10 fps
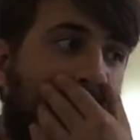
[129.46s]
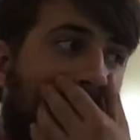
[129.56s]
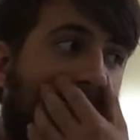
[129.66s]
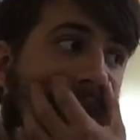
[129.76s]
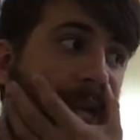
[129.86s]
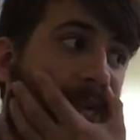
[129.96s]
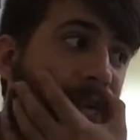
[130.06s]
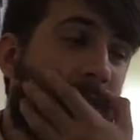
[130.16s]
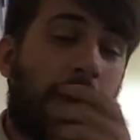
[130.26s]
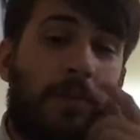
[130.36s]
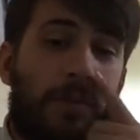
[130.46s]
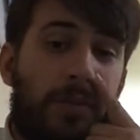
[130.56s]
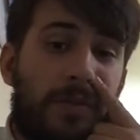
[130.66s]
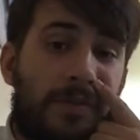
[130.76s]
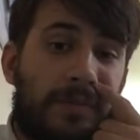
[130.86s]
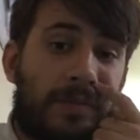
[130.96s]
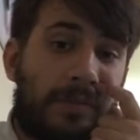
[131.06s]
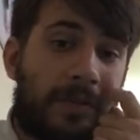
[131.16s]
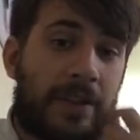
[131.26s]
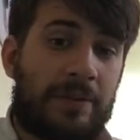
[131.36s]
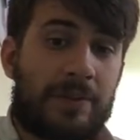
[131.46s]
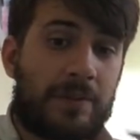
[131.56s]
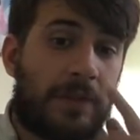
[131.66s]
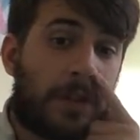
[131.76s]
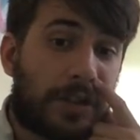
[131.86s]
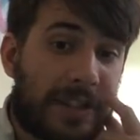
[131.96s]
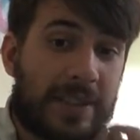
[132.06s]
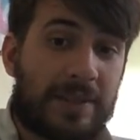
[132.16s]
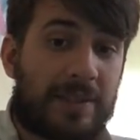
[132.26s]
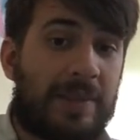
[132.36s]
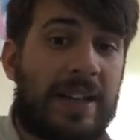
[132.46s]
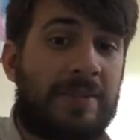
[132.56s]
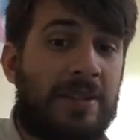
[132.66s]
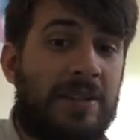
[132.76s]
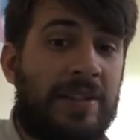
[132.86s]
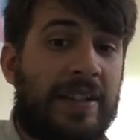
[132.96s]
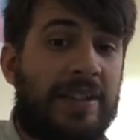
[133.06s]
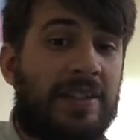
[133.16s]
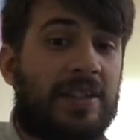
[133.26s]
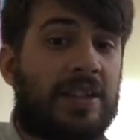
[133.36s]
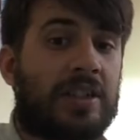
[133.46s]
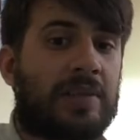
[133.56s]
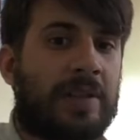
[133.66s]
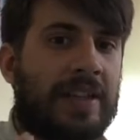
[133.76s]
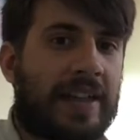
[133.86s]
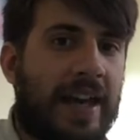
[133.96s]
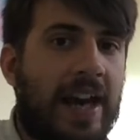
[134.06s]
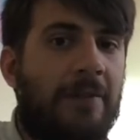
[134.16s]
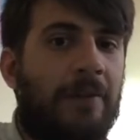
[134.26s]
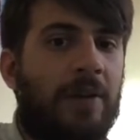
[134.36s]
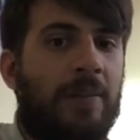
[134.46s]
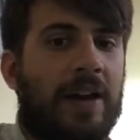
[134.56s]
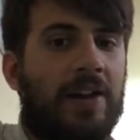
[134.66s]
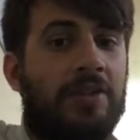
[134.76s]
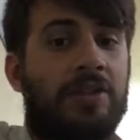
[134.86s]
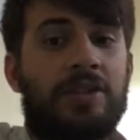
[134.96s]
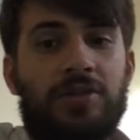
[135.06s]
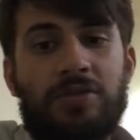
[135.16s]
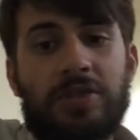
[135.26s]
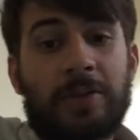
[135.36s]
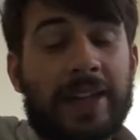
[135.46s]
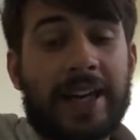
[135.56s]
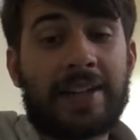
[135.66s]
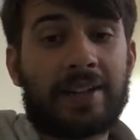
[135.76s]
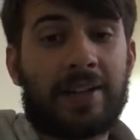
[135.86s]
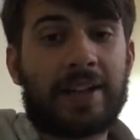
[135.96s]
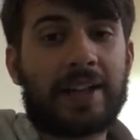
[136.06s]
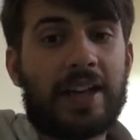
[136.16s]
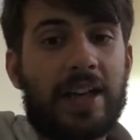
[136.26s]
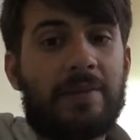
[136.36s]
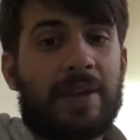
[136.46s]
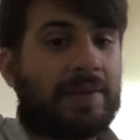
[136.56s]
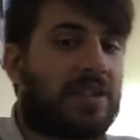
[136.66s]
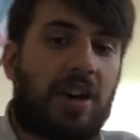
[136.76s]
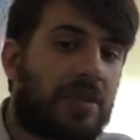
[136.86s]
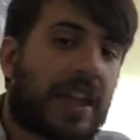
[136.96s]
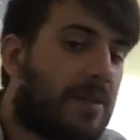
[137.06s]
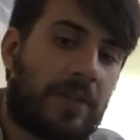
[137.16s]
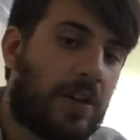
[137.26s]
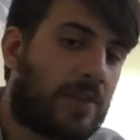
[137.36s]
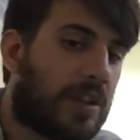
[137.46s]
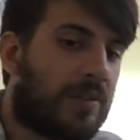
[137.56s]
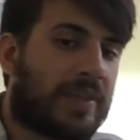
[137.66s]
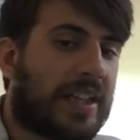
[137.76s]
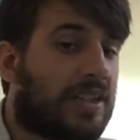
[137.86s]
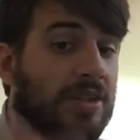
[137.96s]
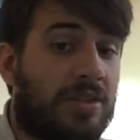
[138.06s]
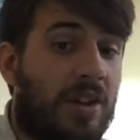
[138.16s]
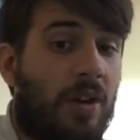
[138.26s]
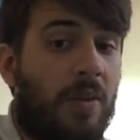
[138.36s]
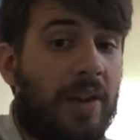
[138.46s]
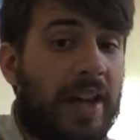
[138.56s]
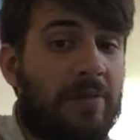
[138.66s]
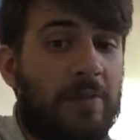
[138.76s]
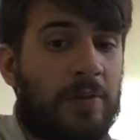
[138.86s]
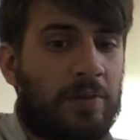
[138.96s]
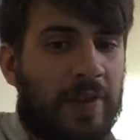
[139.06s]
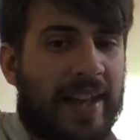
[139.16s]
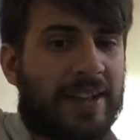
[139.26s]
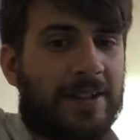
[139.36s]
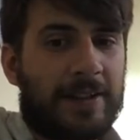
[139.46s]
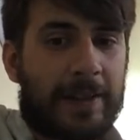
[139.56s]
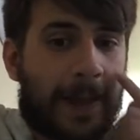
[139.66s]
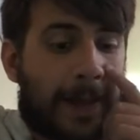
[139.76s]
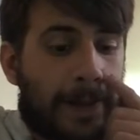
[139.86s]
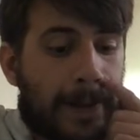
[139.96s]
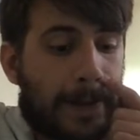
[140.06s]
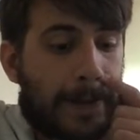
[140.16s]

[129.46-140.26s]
Maybe you've got a problem with gossip, so maybe you need to just be careful about who you talk to again, like maybe don't get involved in conversations you know aren't helpful, all that kind of thing.